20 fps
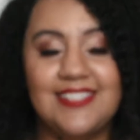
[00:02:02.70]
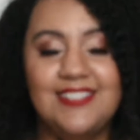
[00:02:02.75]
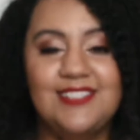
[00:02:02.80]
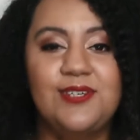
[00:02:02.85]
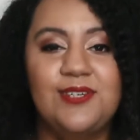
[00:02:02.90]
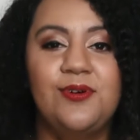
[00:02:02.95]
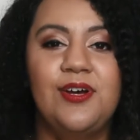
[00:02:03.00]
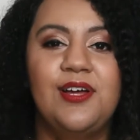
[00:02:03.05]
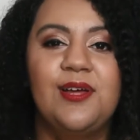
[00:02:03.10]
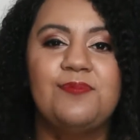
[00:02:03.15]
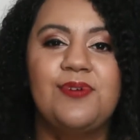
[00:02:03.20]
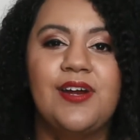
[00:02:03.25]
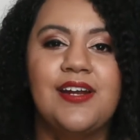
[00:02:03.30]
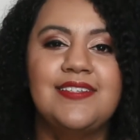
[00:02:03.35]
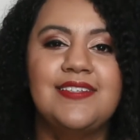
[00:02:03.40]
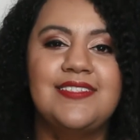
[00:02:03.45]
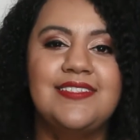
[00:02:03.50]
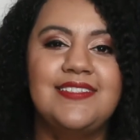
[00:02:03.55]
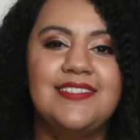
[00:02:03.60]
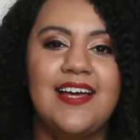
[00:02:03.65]
So
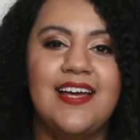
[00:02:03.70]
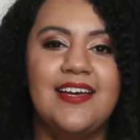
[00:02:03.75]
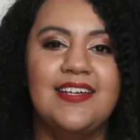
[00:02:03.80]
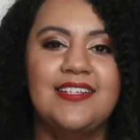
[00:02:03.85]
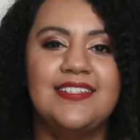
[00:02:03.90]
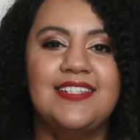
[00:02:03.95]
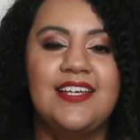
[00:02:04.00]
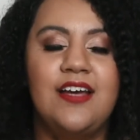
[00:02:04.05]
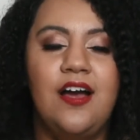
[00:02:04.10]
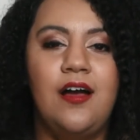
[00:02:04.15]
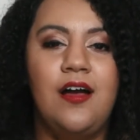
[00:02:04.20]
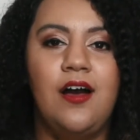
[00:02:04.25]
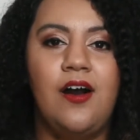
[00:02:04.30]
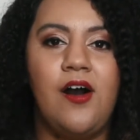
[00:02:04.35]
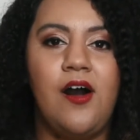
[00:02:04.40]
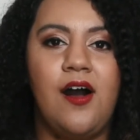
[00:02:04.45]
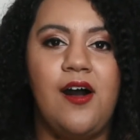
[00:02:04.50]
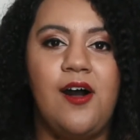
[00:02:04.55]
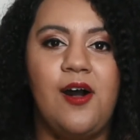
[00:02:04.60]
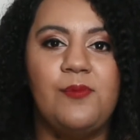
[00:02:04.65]
pregnancy tests
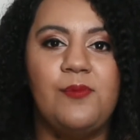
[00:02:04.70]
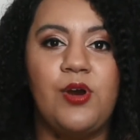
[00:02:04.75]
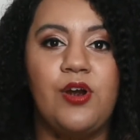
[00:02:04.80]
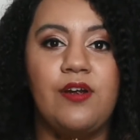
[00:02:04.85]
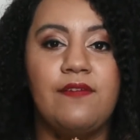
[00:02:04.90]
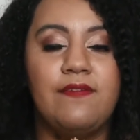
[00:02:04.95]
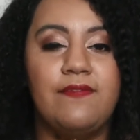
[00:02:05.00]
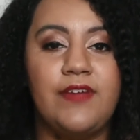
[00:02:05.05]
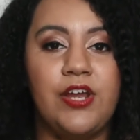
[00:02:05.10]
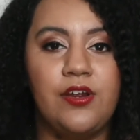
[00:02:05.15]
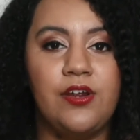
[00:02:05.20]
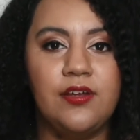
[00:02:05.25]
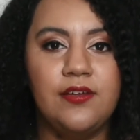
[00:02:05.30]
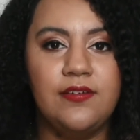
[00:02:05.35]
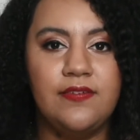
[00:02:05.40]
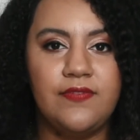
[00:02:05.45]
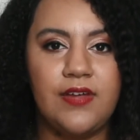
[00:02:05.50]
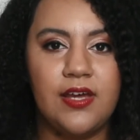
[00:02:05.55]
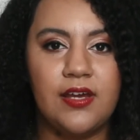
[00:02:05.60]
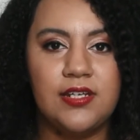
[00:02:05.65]
are very
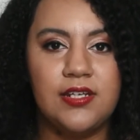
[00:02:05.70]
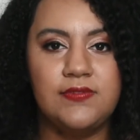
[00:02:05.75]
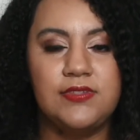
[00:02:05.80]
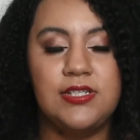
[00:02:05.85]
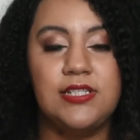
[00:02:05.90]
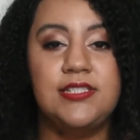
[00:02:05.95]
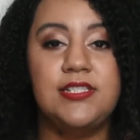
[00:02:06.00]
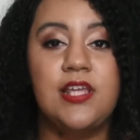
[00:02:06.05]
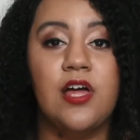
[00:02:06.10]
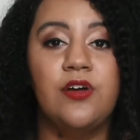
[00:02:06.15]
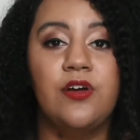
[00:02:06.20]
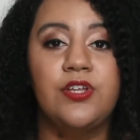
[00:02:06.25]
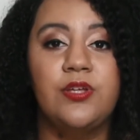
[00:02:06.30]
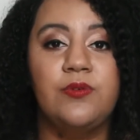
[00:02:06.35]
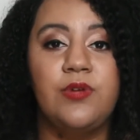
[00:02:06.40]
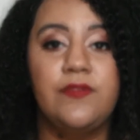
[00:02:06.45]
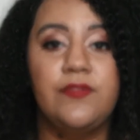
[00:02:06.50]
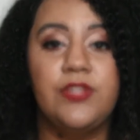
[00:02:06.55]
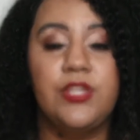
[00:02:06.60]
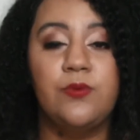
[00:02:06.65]
effective to tell you
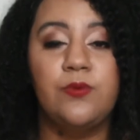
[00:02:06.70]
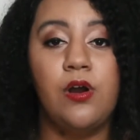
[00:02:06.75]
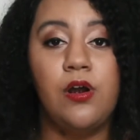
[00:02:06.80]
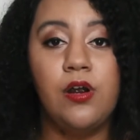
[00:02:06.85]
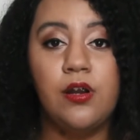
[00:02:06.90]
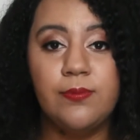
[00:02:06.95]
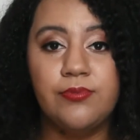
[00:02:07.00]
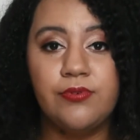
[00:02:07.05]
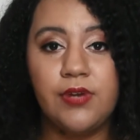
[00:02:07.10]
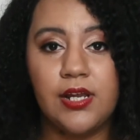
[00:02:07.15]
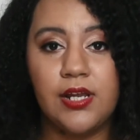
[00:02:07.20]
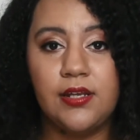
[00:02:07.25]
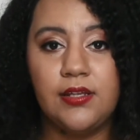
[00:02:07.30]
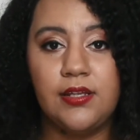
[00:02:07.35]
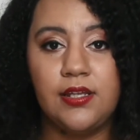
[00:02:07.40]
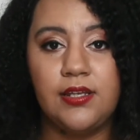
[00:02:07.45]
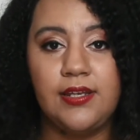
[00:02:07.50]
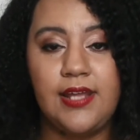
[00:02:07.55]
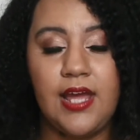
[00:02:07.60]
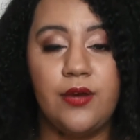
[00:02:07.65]
if you are
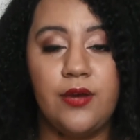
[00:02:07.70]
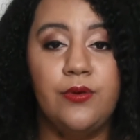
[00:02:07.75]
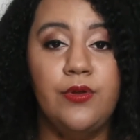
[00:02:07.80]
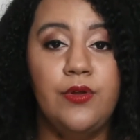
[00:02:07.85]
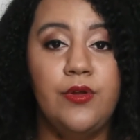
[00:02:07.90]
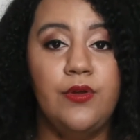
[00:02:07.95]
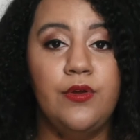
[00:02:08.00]
pregnant. Now,